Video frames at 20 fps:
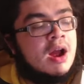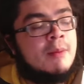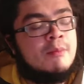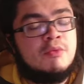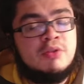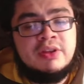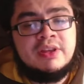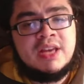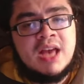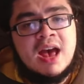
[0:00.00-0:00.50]
I'm
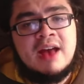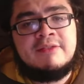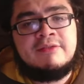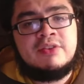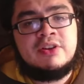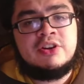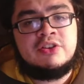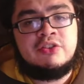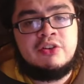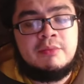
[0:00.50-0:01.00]
really
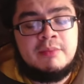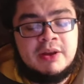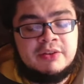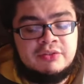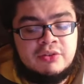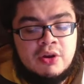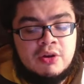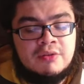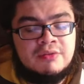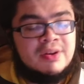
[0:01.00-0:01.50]
confident in Joe
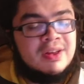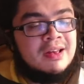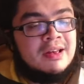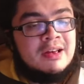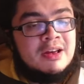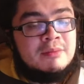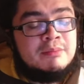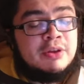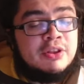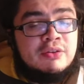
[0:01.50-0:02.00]
Musgrove,
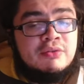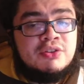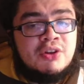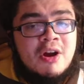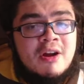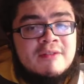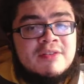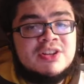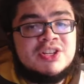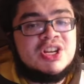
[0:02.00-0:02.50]
but Yu
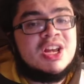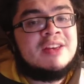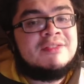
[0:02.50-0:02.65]
Darvish,